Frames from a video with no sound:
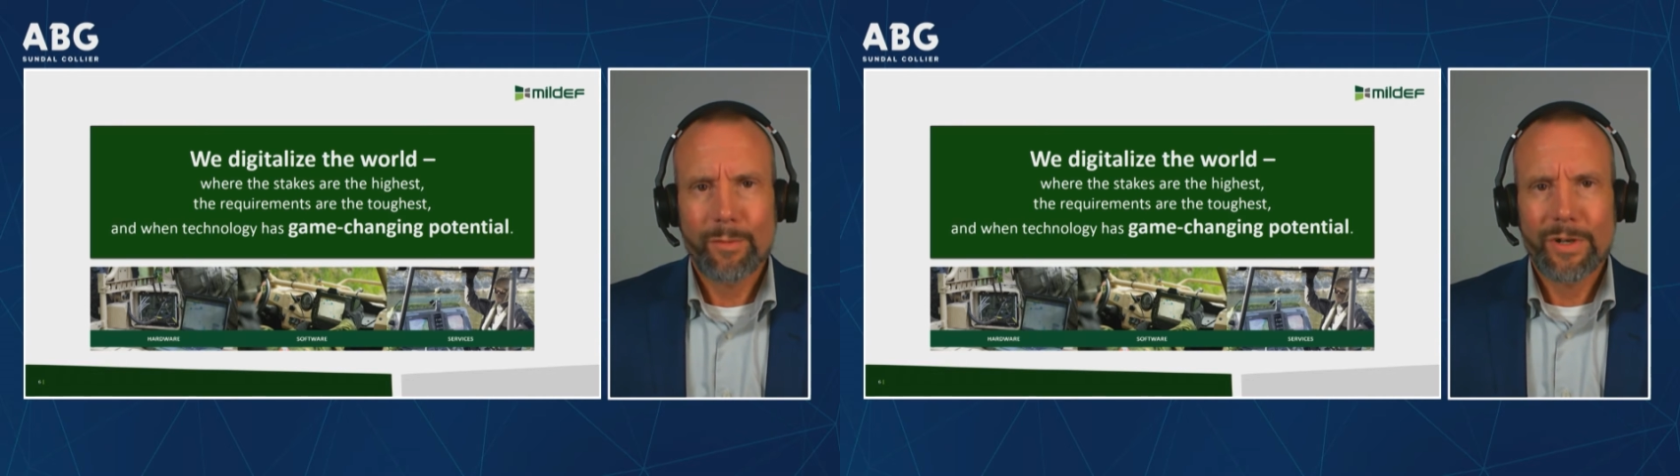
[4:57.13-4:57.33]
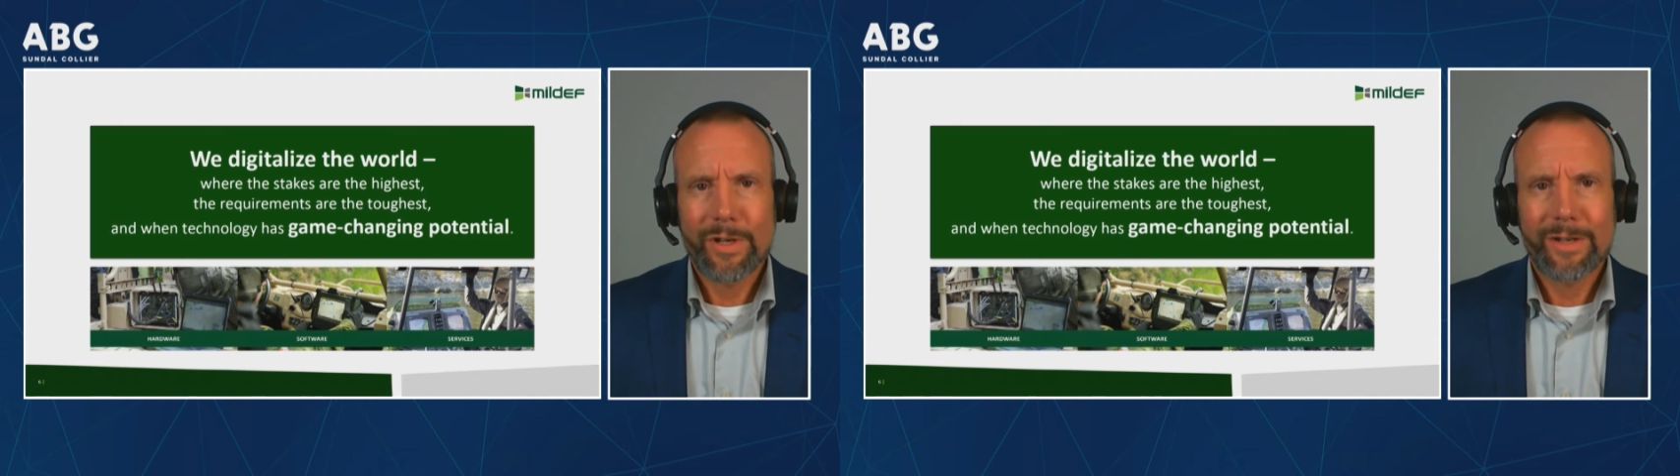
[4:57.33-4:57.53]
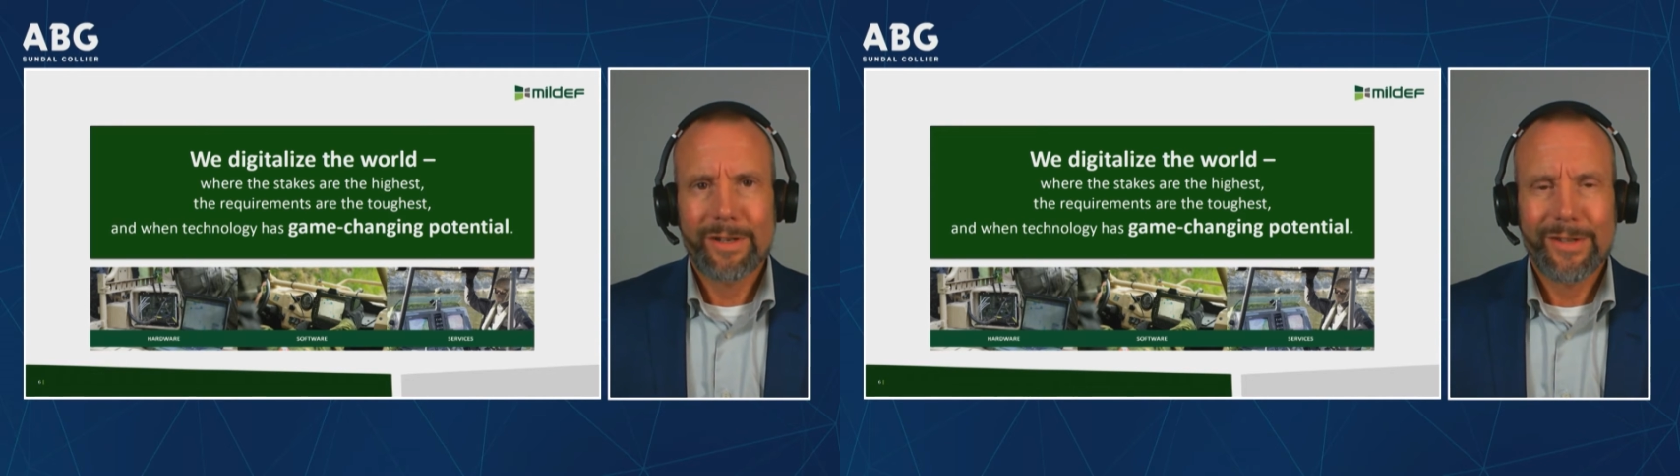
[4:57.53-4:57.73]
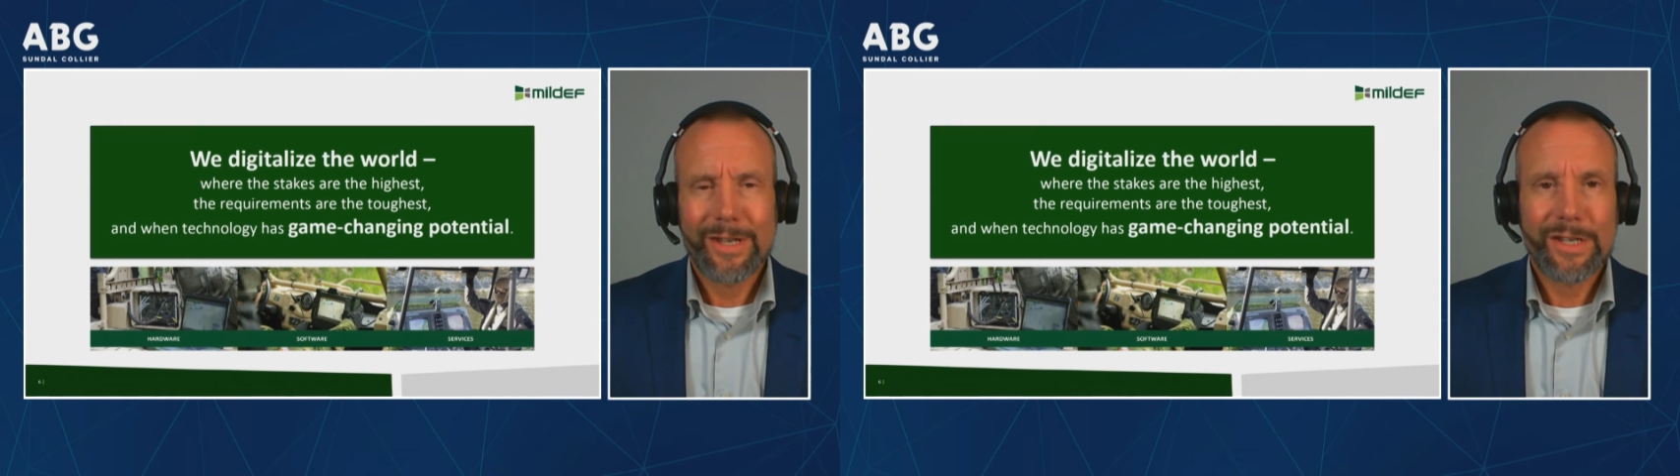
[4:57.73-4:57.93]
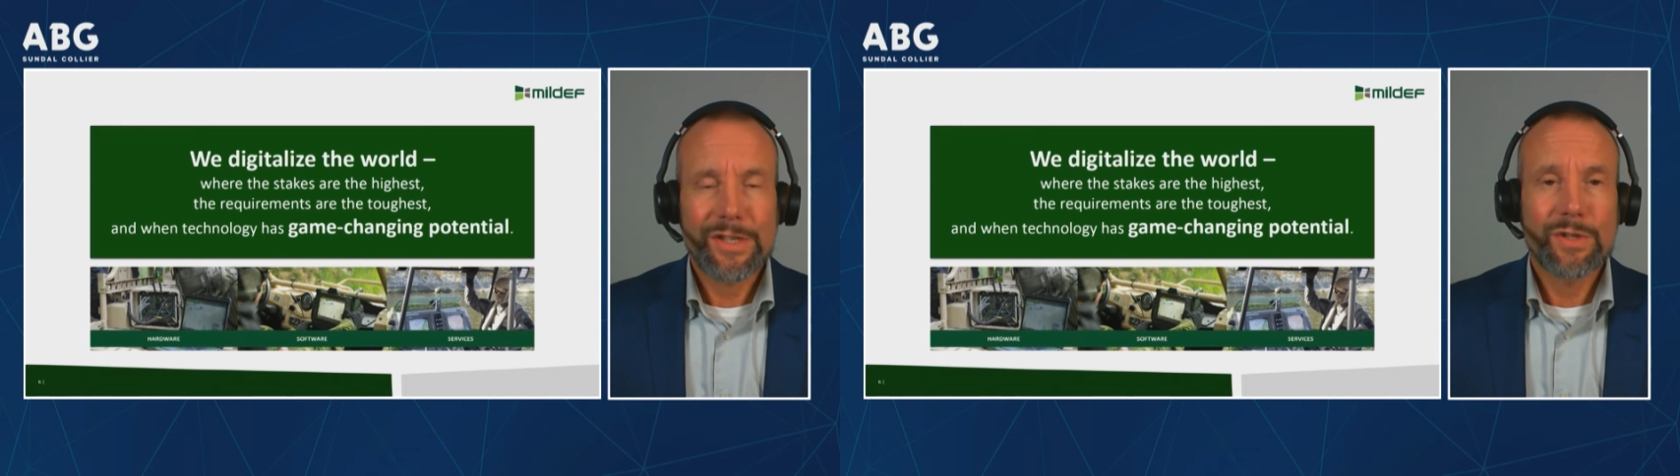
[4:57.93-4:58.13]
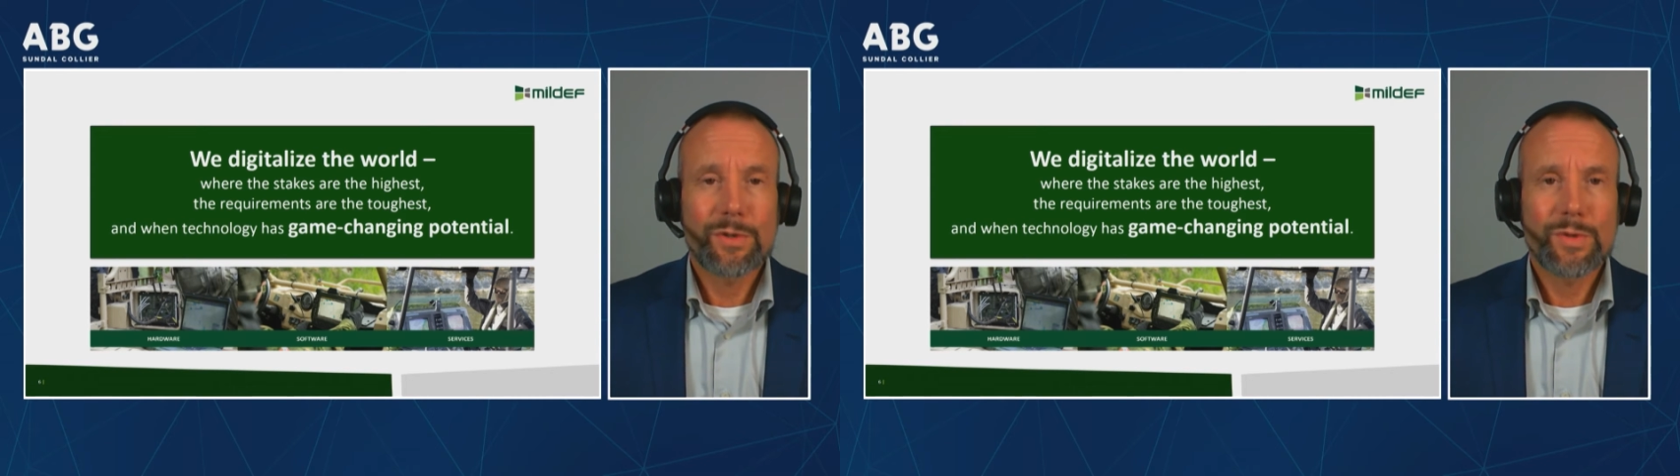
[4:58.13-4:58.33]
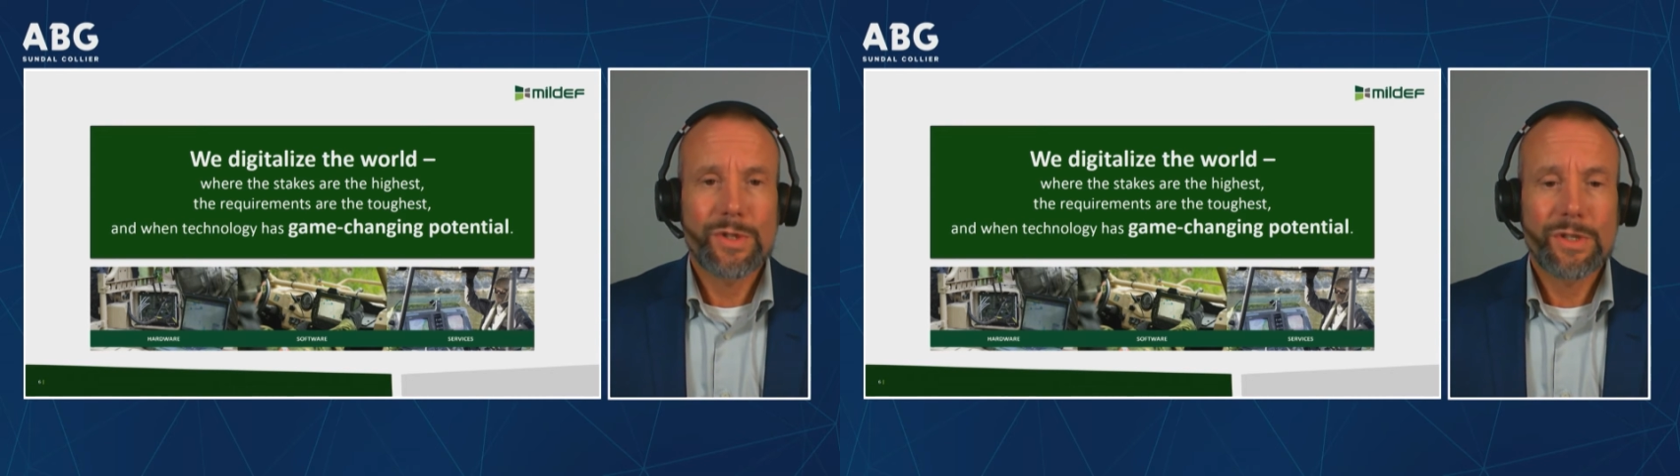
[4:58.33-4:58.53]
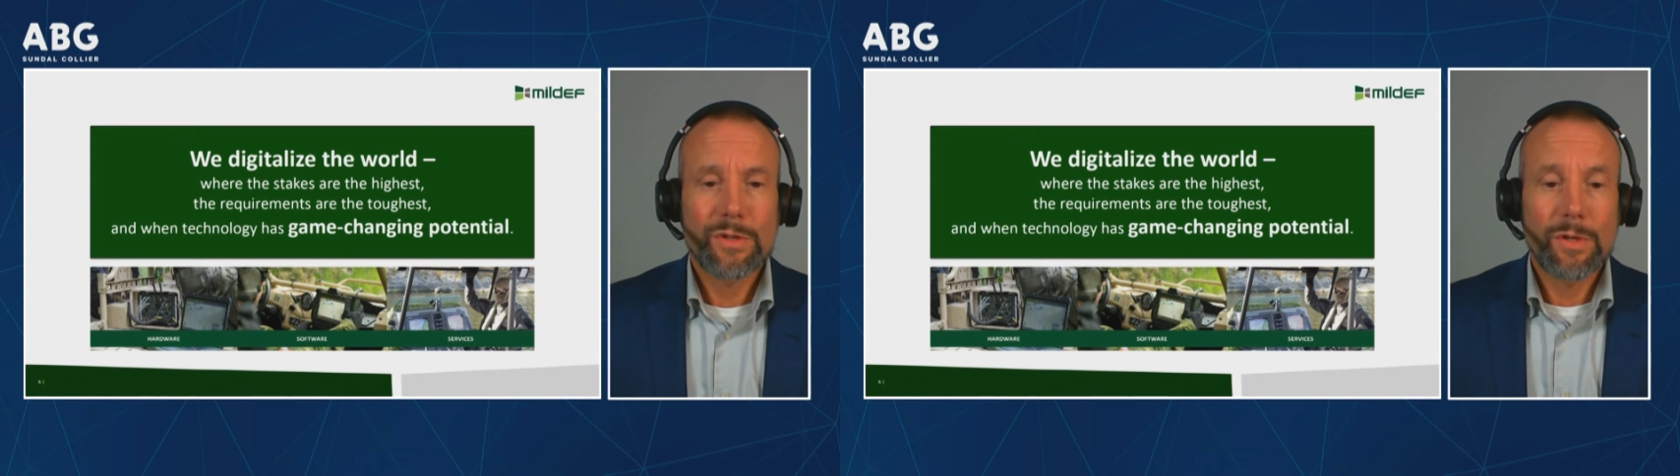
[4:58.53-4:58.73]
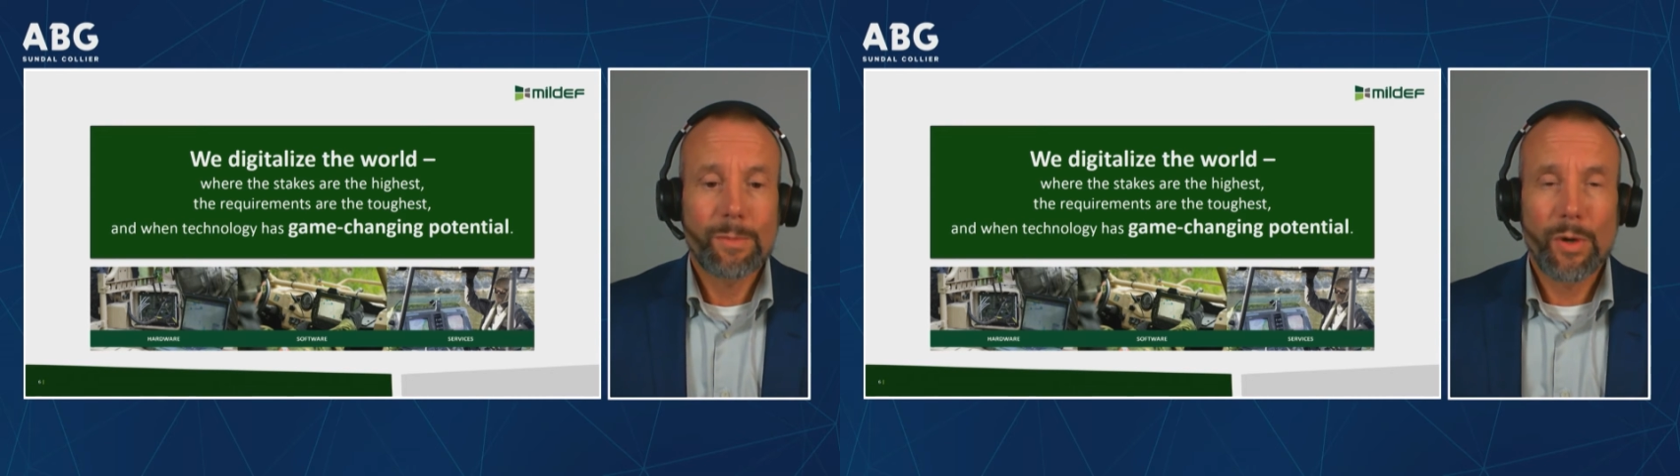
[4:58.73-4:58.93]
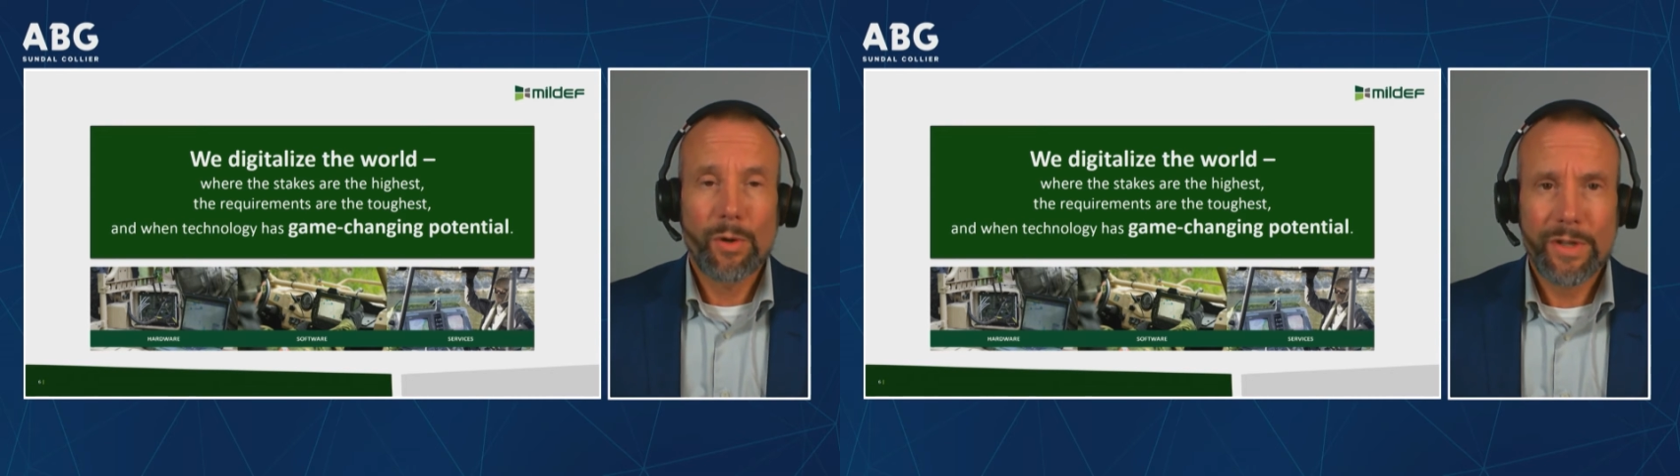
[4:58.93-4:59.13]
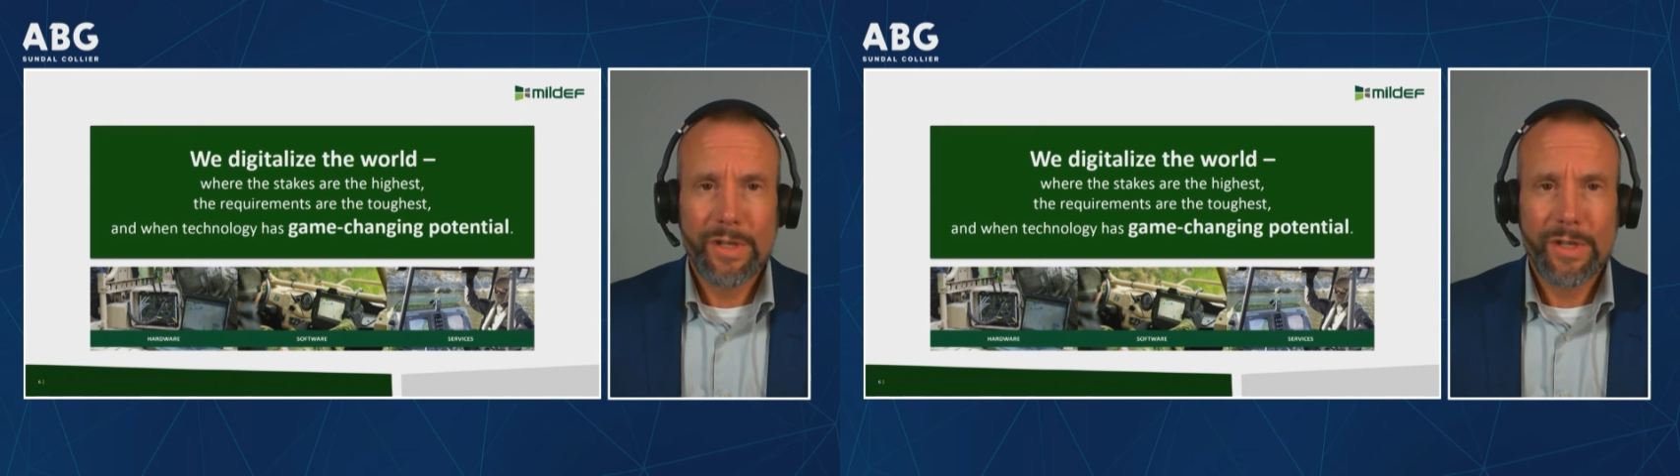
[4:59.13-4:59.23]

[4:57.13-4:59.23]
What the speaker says: that is used to deploy